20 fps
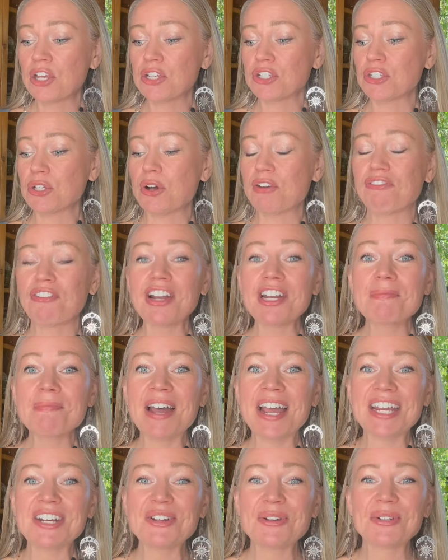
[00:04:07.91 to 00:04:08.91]
So a friend of
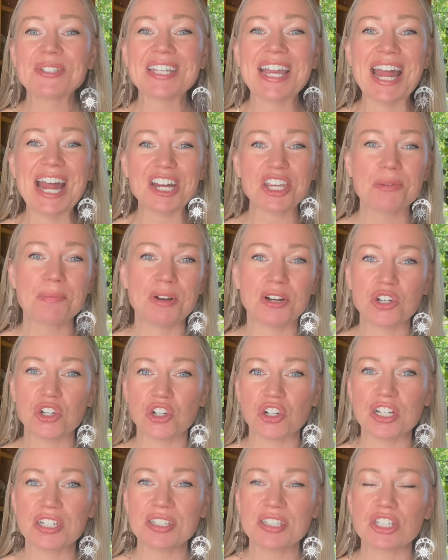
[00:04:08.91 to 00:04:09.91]
mine who is an
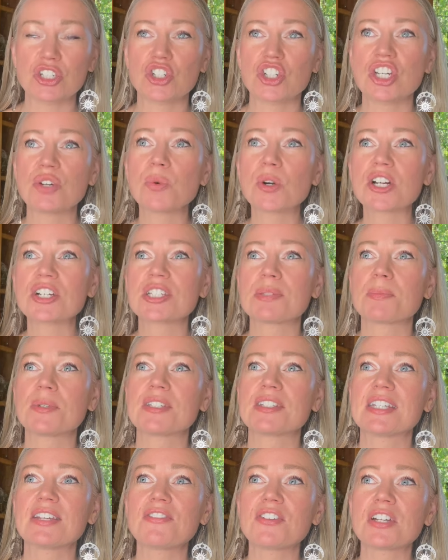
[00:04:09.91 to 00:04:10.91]
acupuncturist, she works
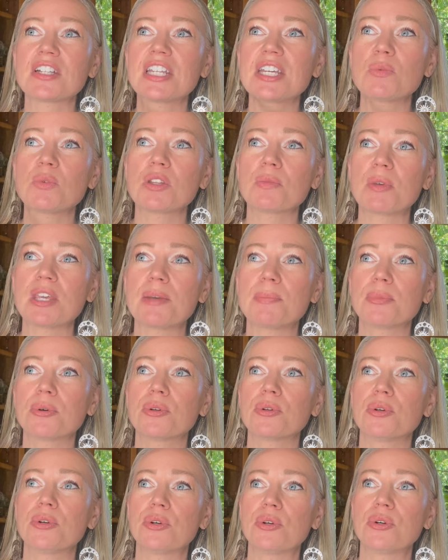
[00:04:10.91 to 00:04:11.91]
specifically with
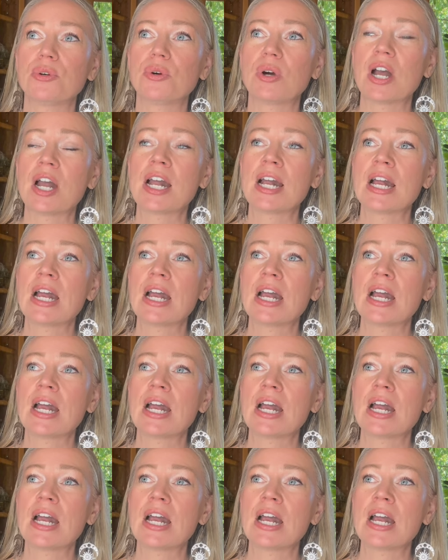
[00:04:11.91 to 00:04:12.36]
people who